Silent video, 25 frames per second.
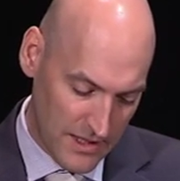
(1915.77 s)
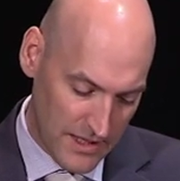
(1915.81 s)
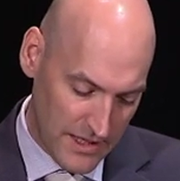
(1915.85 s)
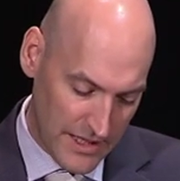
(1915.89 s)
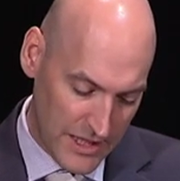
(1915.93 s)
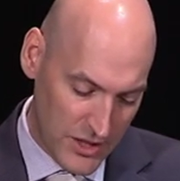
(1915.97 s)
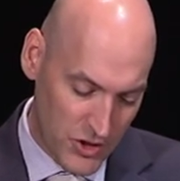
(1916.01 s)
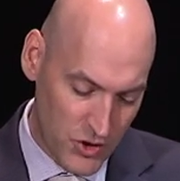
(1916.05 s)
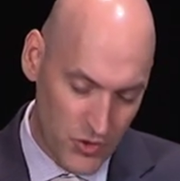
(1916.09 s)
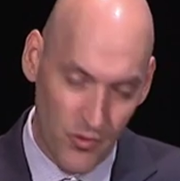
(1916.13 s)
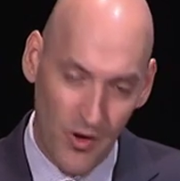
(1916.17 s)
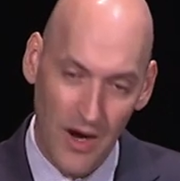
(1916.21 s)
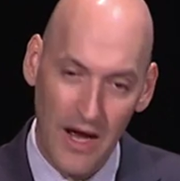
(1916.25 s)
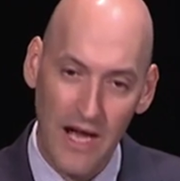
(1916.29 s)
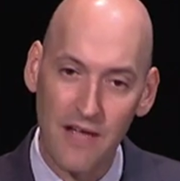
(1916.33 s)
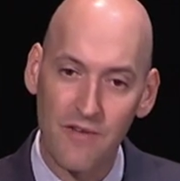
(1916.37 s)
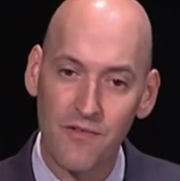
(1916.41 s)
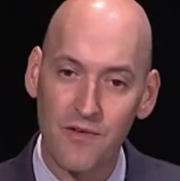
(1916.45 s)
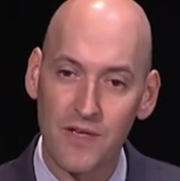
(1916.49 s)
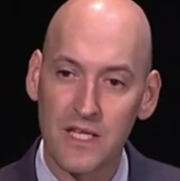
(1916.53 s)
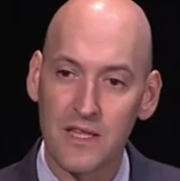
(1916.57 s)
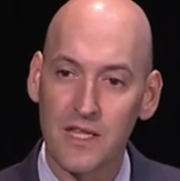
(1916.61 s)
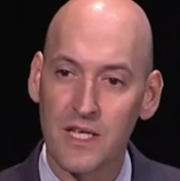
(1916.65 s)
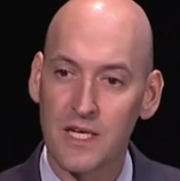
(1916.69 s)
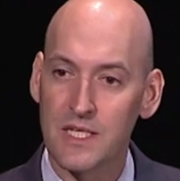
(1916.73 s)
in
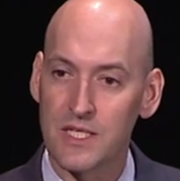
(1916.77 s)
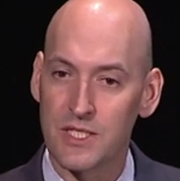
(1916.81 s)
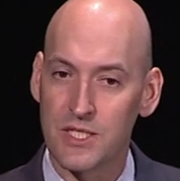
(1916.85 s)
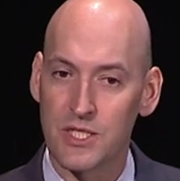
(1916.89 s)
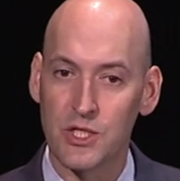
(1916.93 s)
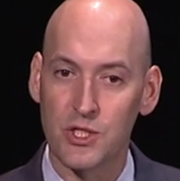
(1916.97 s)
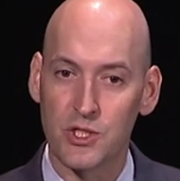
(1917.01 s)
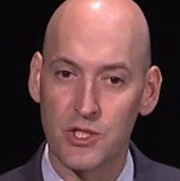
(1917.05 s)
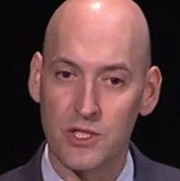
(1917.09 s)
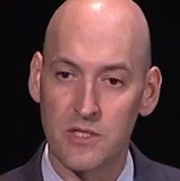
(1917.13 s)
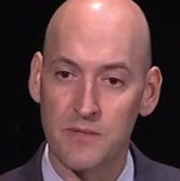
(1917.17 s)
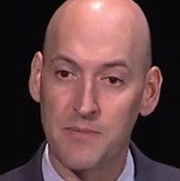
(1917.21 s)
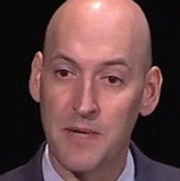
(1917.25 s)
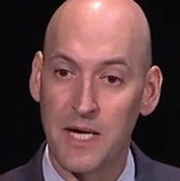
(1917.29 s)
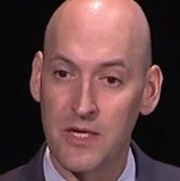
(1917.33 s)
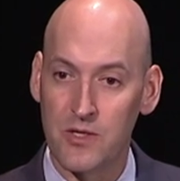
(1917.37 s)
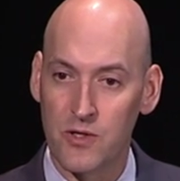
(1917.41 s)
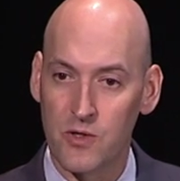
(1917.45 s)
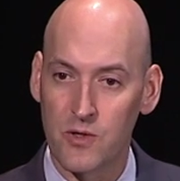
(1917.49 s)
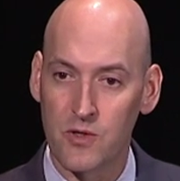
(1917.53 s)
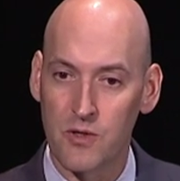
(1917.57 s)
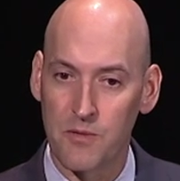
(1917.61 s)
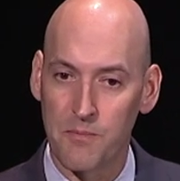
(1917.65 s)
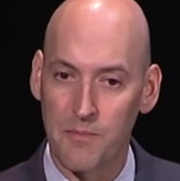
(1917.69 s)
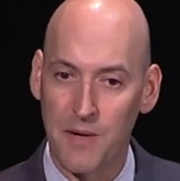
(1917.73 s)
driving the decisions about
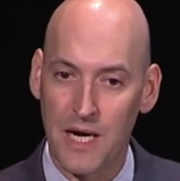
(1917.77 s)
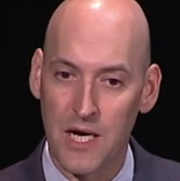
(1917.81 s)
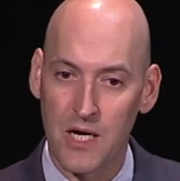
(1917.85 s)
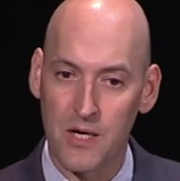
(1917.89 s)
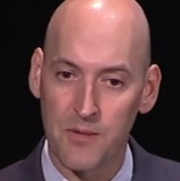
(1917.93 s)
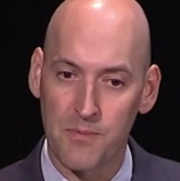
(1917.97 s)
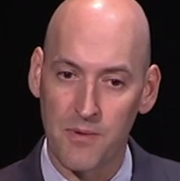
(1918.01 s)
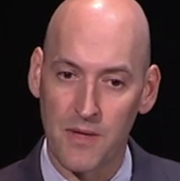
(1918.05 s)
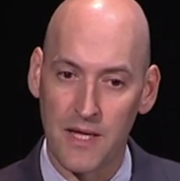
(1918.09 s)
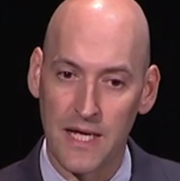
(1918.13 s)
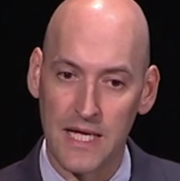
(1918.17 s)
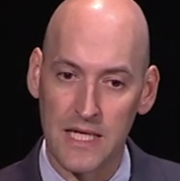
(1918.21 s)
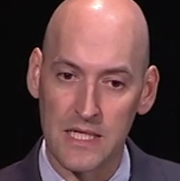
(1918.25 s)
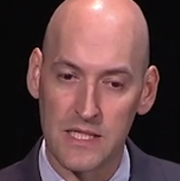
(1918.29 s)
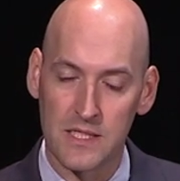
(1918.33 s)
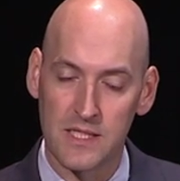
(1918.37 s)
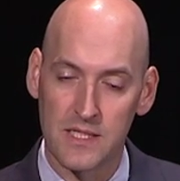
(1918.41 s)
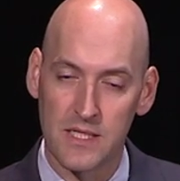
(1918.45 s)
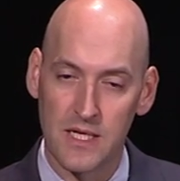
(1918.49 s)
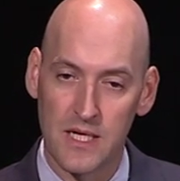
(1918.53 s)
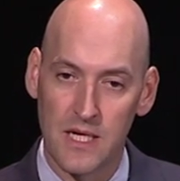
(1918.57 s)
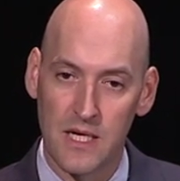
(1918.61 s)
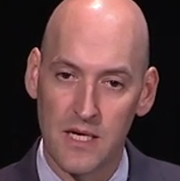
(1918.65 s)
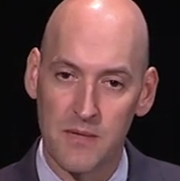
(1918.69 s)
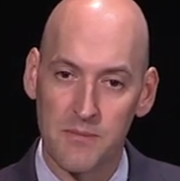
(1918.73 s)
nuclear power plants,
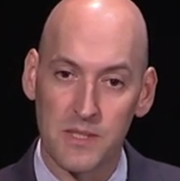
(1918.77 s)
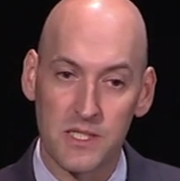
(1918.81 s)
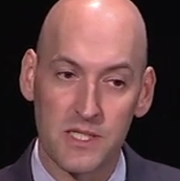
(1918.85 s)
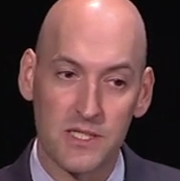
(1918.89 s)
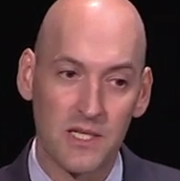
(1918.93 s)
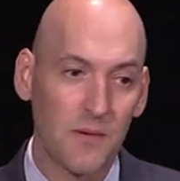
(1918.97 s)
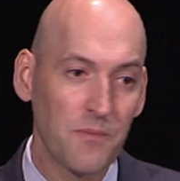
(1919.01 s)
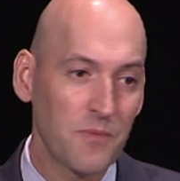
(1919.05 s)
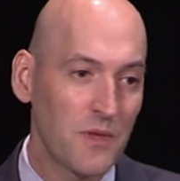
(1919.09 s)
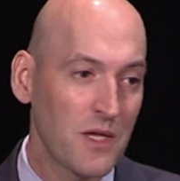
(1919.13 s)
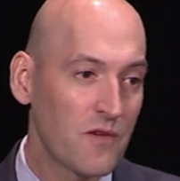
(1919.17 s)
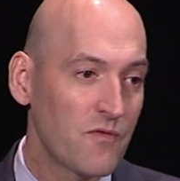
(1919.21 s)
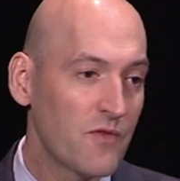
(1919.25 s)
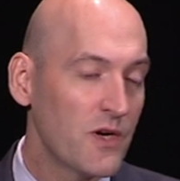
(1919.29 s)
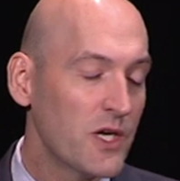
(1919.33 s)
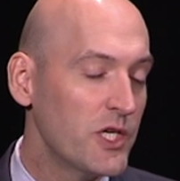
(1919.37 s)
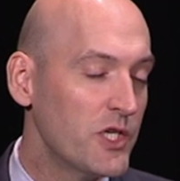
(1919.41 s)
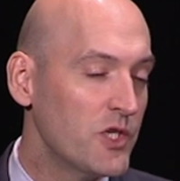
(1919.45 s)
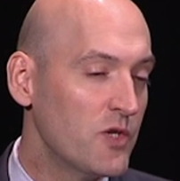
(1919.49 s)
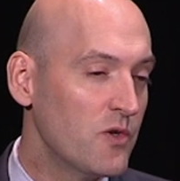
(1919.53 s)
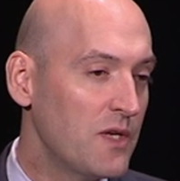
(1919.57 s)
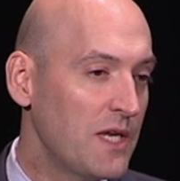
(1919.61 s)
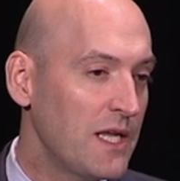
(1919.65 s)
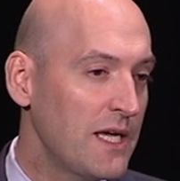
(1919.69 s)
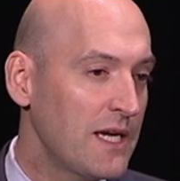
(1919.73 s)
but something very
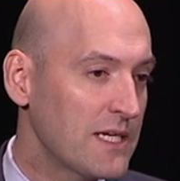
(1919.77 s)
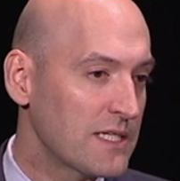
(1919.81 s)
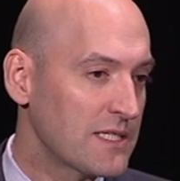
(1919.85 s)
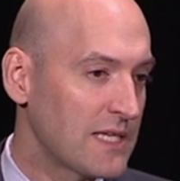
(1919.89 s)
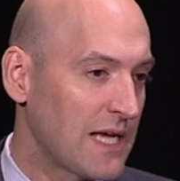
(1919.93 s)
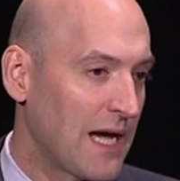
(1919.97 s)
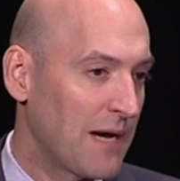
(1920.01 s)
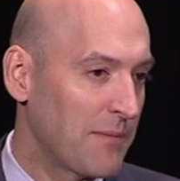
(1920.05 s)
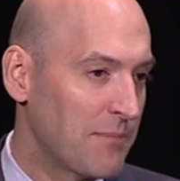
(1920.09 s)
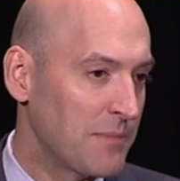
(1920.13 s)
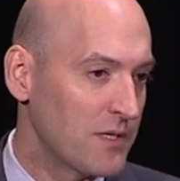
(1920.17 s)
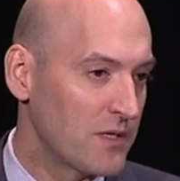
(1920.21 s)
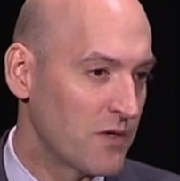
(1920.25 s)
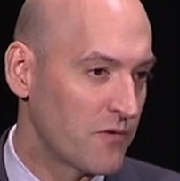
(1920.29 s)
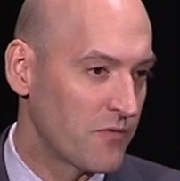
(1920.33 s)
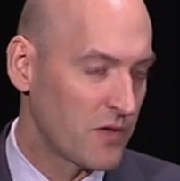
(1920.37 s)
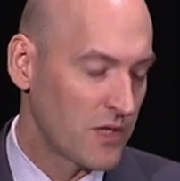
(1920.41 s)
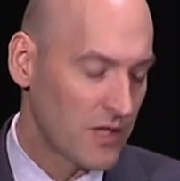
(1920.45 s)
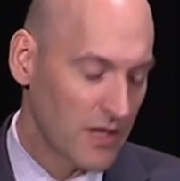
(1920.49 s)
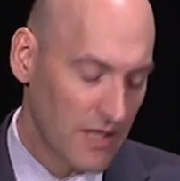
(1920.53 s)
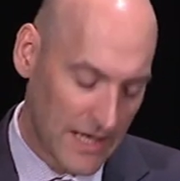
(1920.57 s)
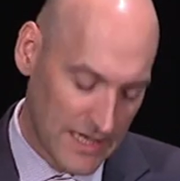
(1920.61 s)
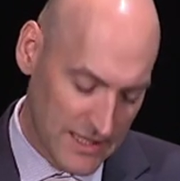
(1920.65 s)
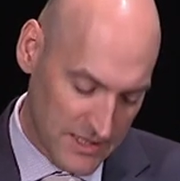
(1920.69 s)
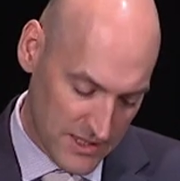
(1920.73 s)
unique has happened over the
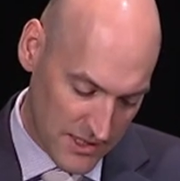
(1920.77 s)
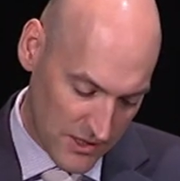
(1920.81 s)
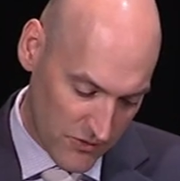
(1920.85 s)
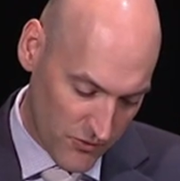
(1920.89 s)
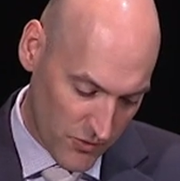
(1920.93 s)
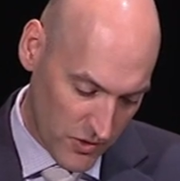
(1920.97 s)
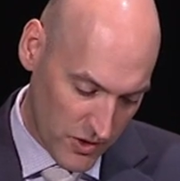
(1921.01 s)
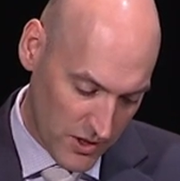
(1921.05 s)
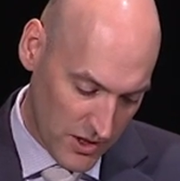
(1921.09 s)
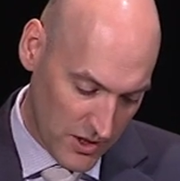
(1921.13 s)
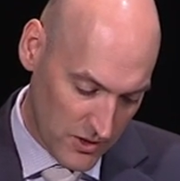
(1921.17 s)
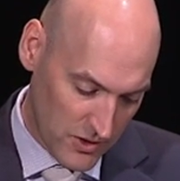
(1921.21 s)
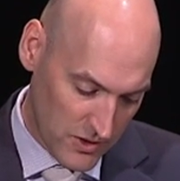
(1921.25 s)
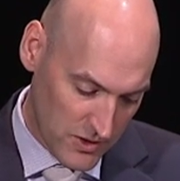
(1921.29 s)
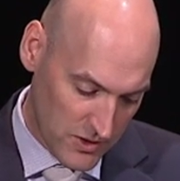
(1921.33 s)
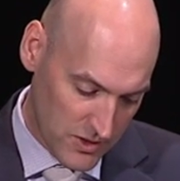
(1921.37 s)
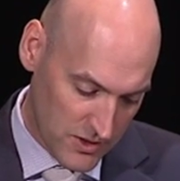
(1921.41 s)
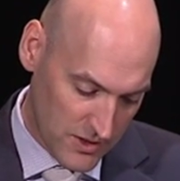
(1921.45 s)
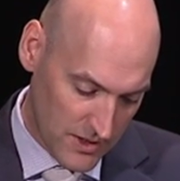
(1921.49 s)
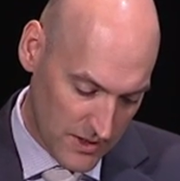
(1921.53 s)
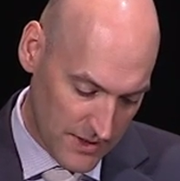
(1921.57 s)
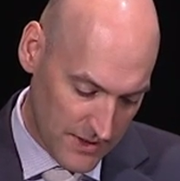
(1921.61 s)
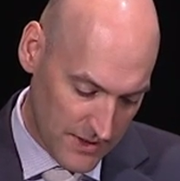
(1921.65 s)
last several years.